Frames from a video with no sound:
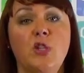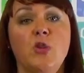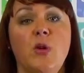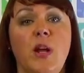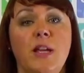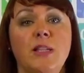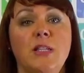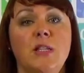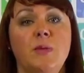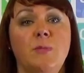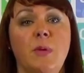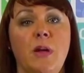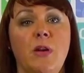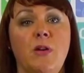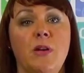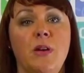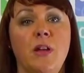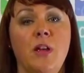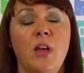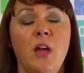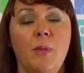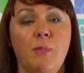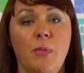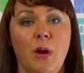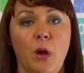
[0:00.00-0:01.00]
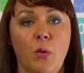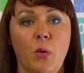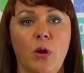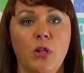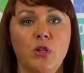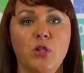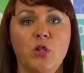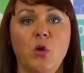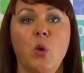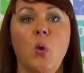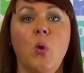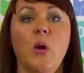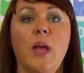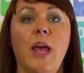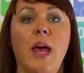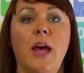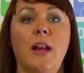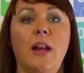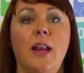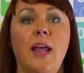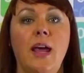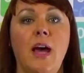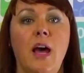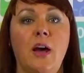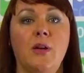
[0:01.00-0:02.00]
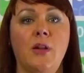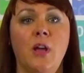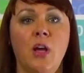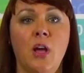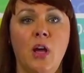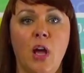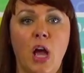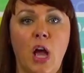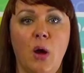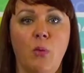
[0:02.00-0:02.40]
transparent, but I want to talk out loud.